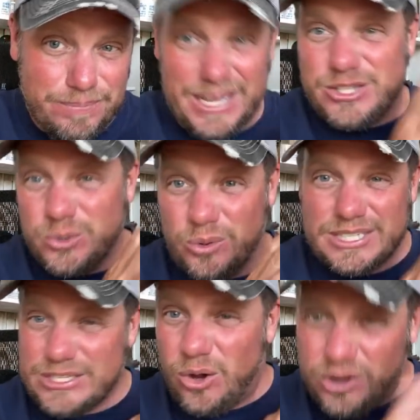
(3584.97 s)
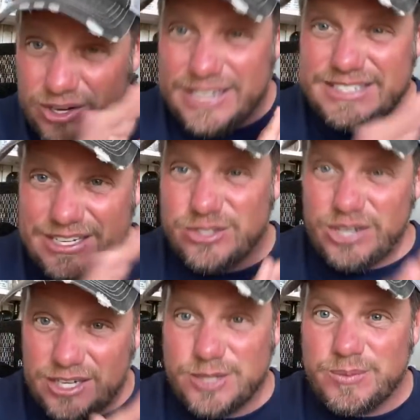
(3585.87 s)
but that's cool because that's all you guys need as
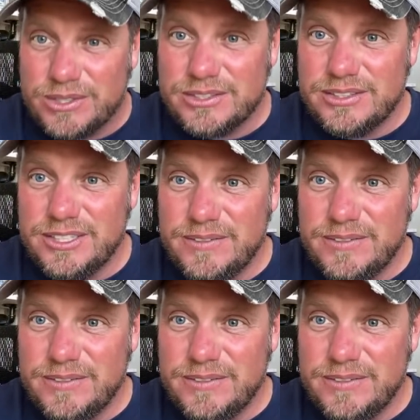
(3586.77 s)
truck customers.